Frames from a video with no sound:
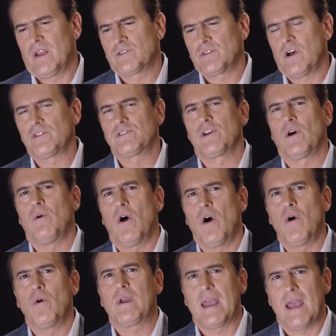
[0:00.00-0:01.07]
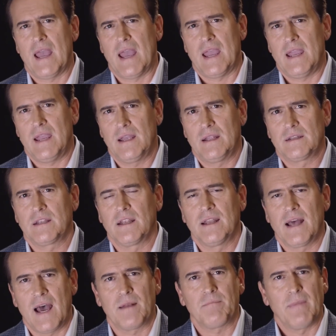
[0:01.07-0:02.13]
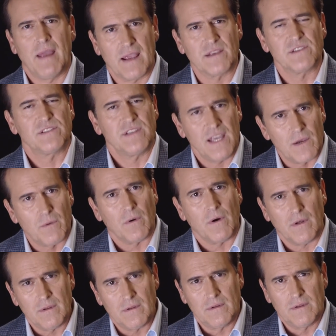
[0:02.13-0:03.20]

it's also okay to not make a sequel.